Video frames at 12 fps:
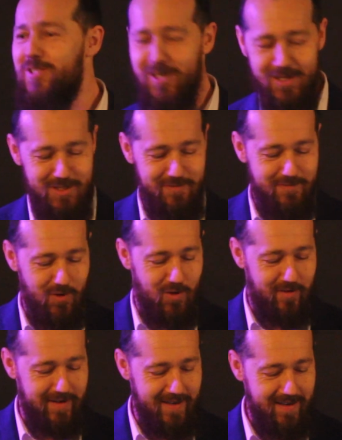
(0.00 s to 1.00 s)
Don't have to go
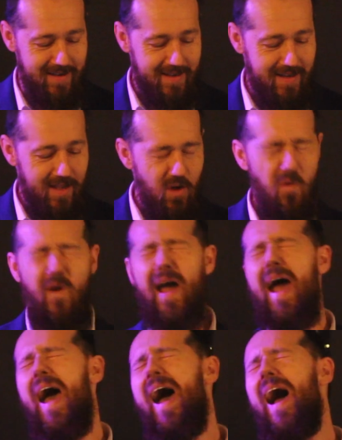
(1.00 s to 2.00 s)
searching for it.